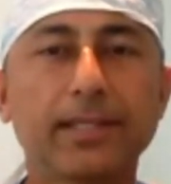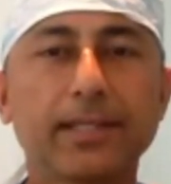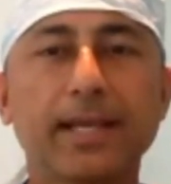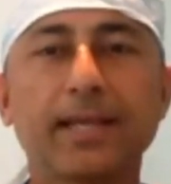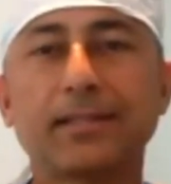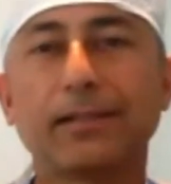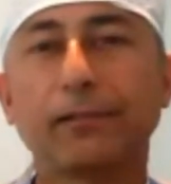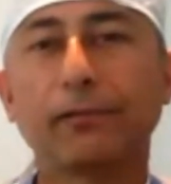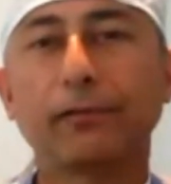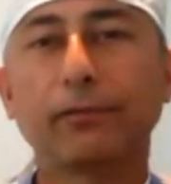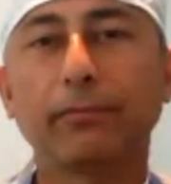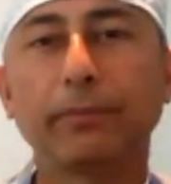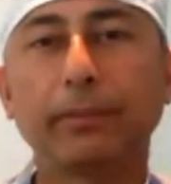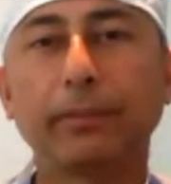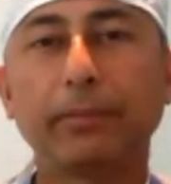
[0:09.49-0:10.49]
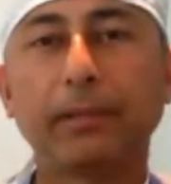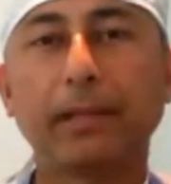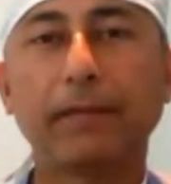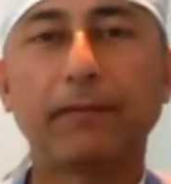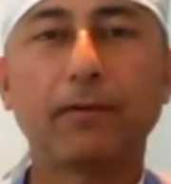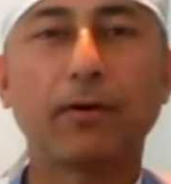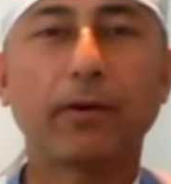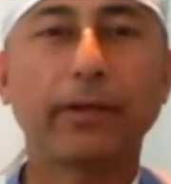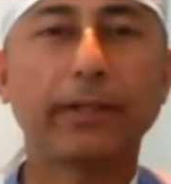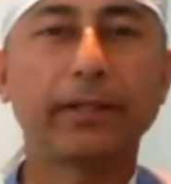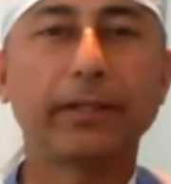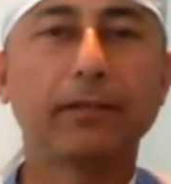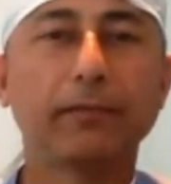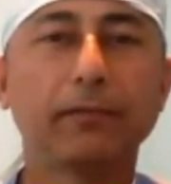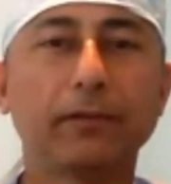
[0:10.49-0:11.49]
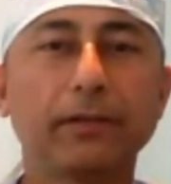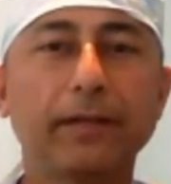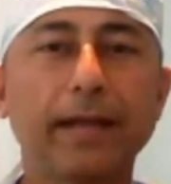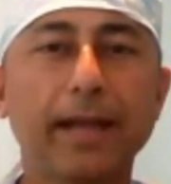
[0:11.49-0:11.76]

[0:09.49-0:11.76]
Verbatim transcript: as different people have coined different